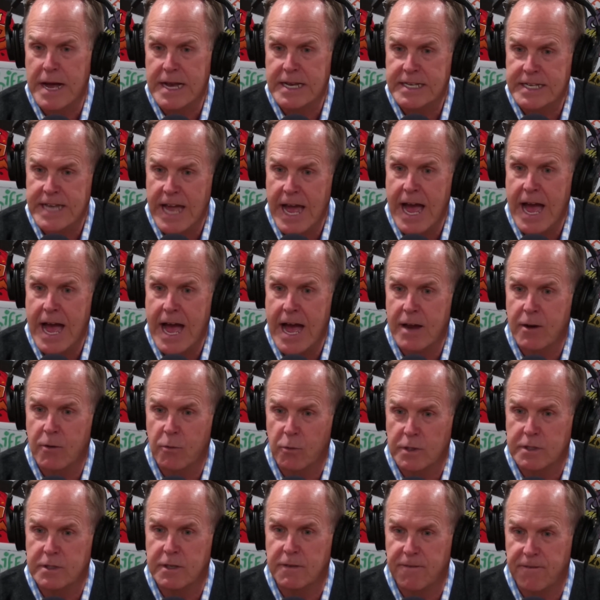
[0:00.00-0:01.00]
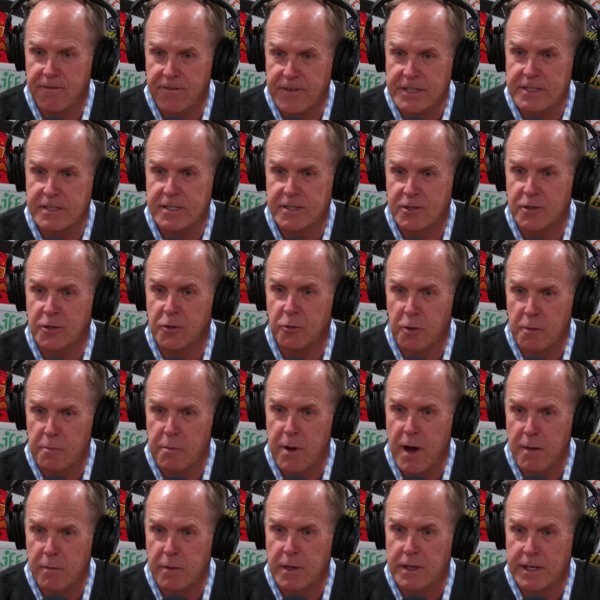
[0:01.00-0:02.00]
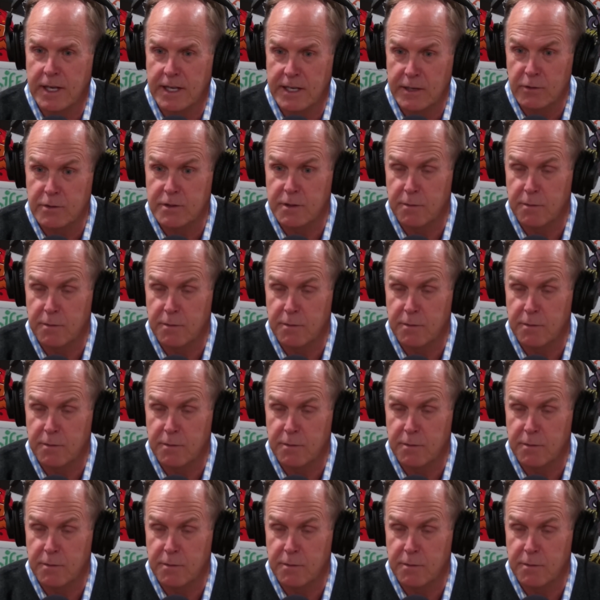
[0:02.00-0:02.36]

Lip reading: dad was a fiscal Republican. He was a